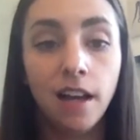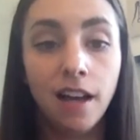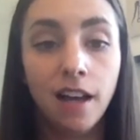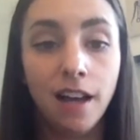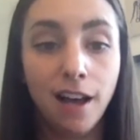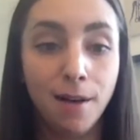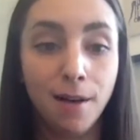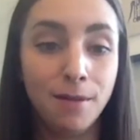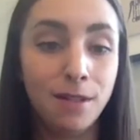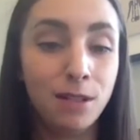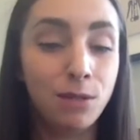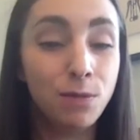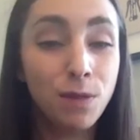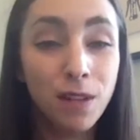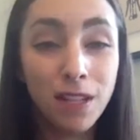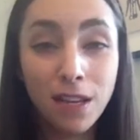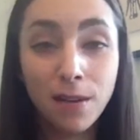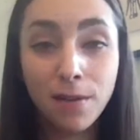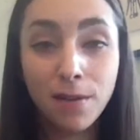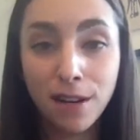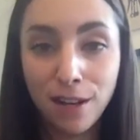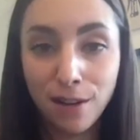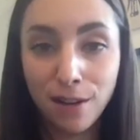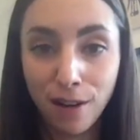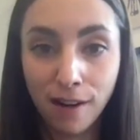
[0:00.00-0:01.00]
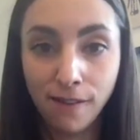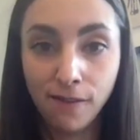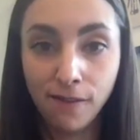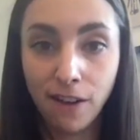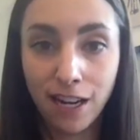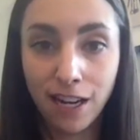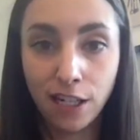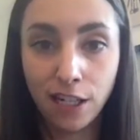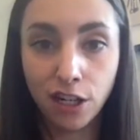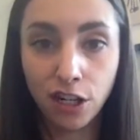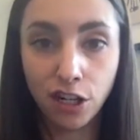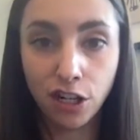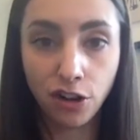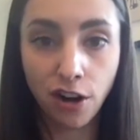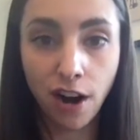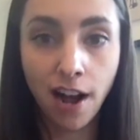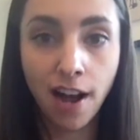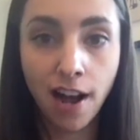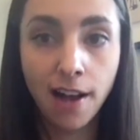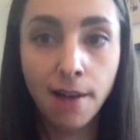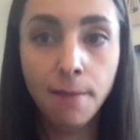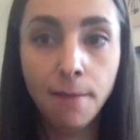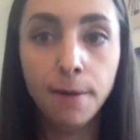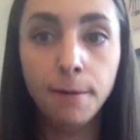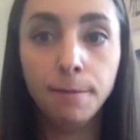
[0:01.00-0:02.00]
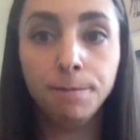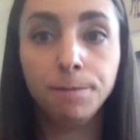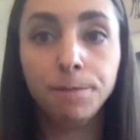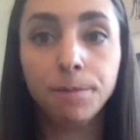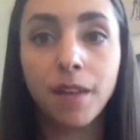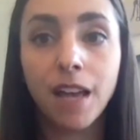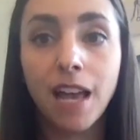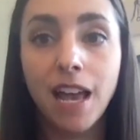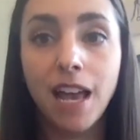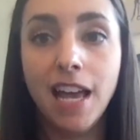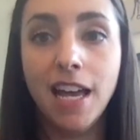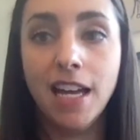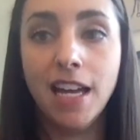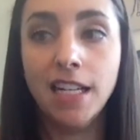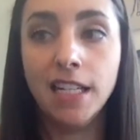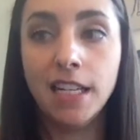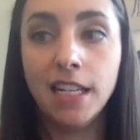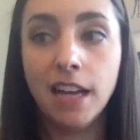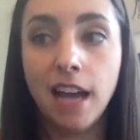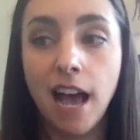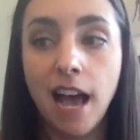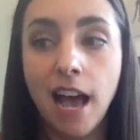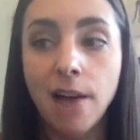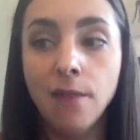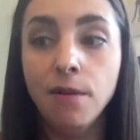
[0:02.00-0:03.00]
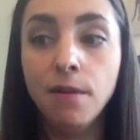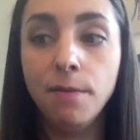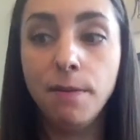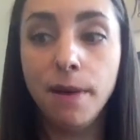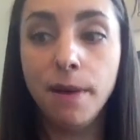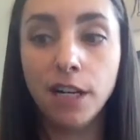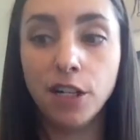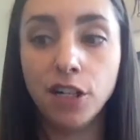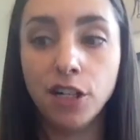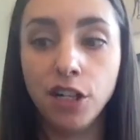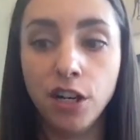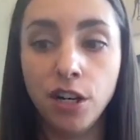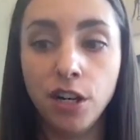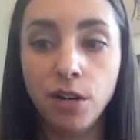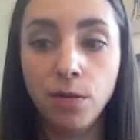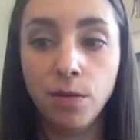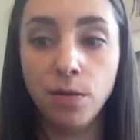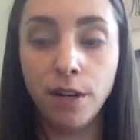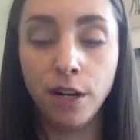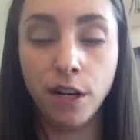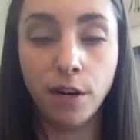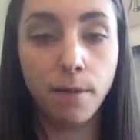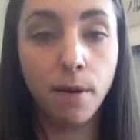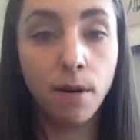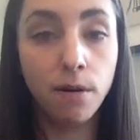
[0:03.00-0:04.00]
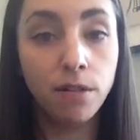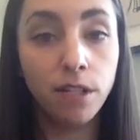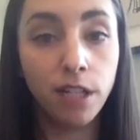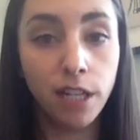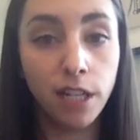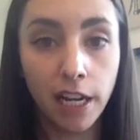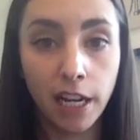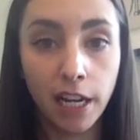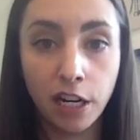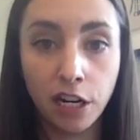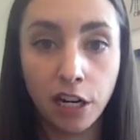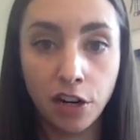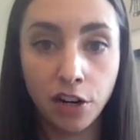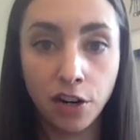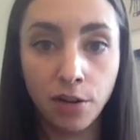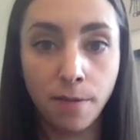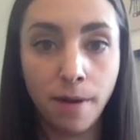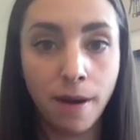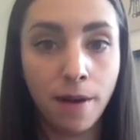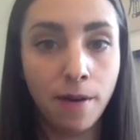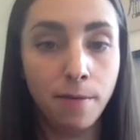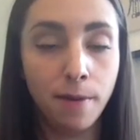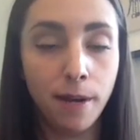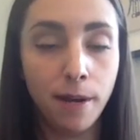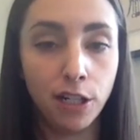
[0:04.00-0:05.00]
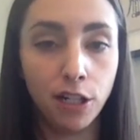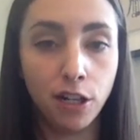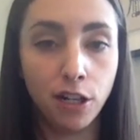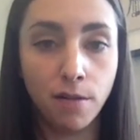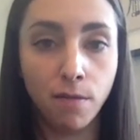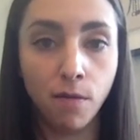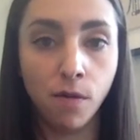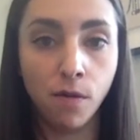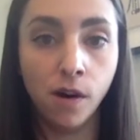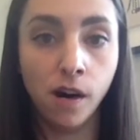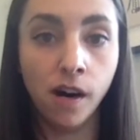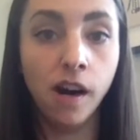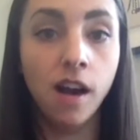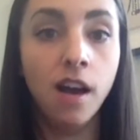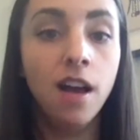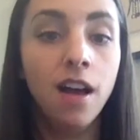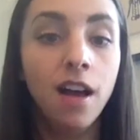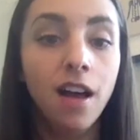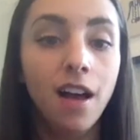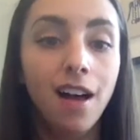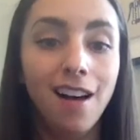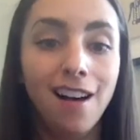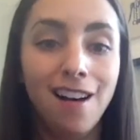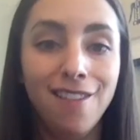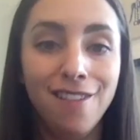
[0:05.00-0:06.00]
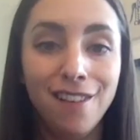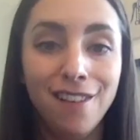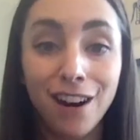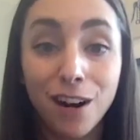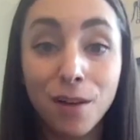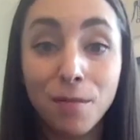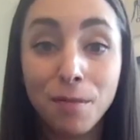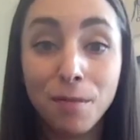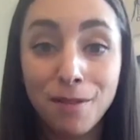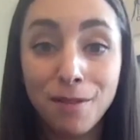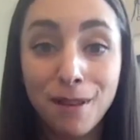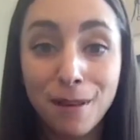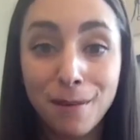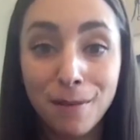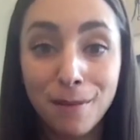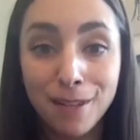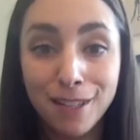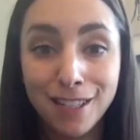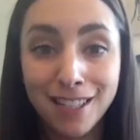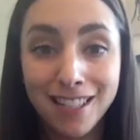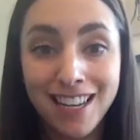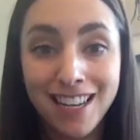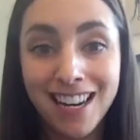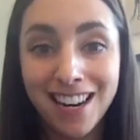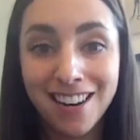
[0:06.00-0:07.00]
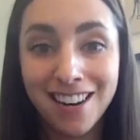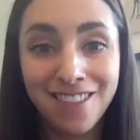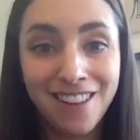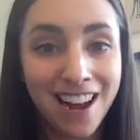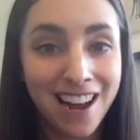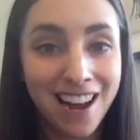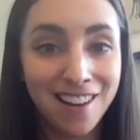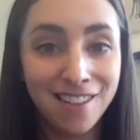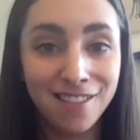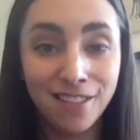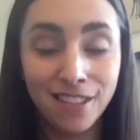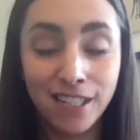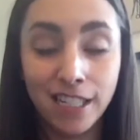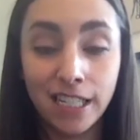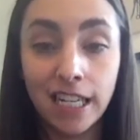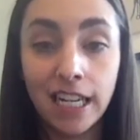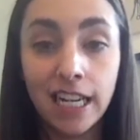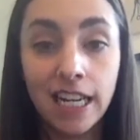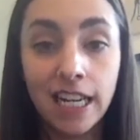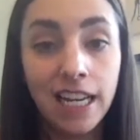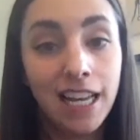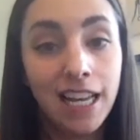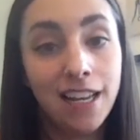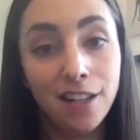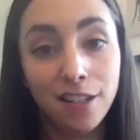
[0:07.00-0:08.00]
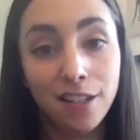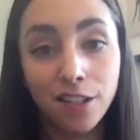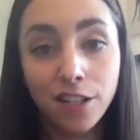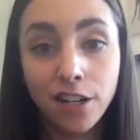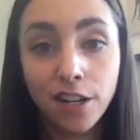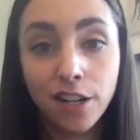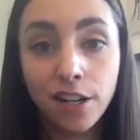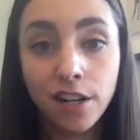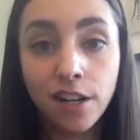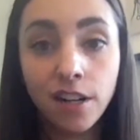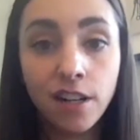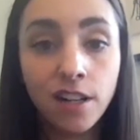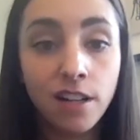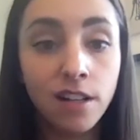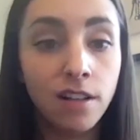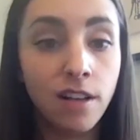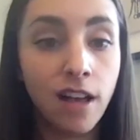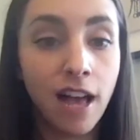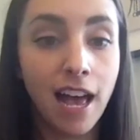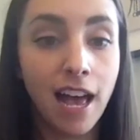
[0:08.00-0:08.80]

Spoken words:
It's really where you can find your tribe. And I would picture, when you're posting in your group, I would picture more of a group of people sitting around in a circle